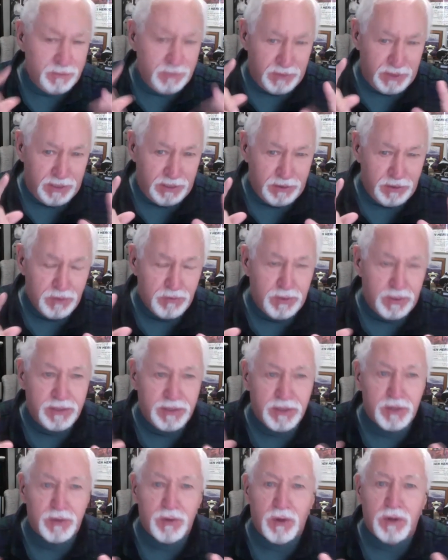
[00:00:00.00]
if I get this
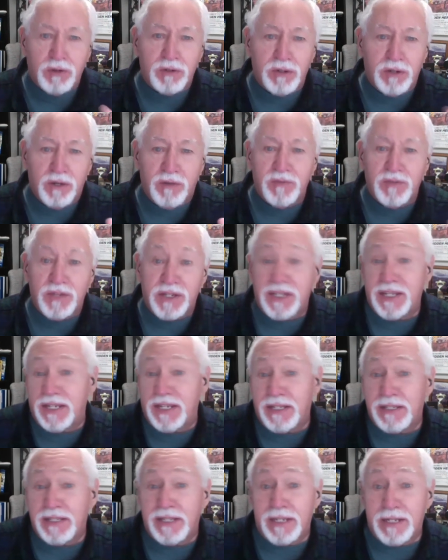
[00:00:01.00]
right, the daughter of the
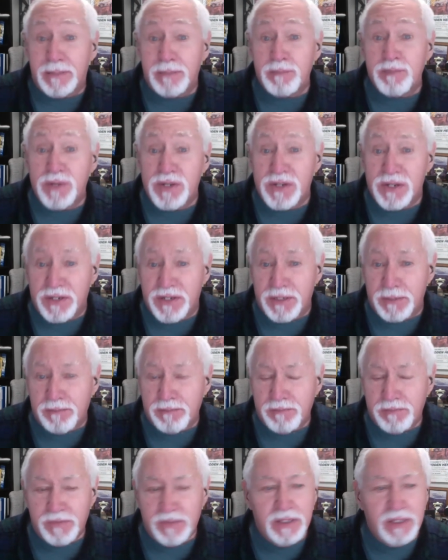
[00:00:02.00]
king that imprisoned
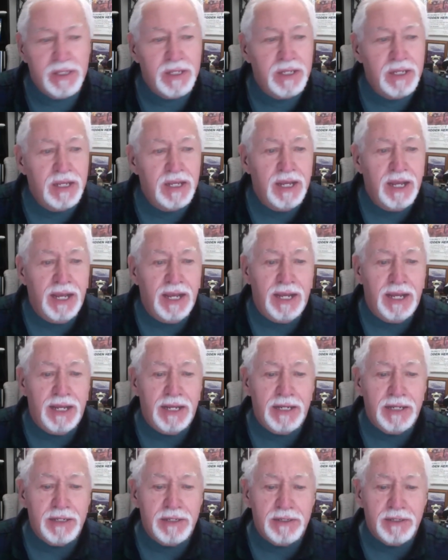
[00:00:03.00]
him,
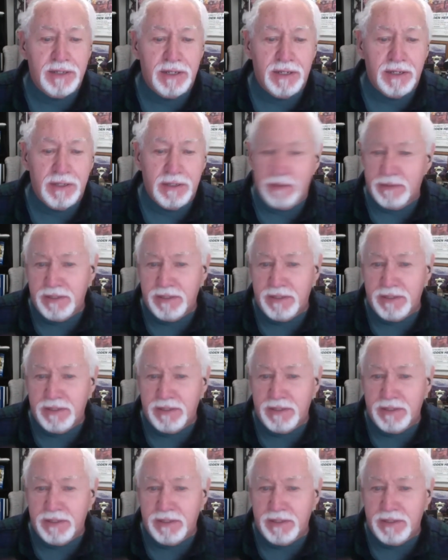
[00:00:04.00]
and uh,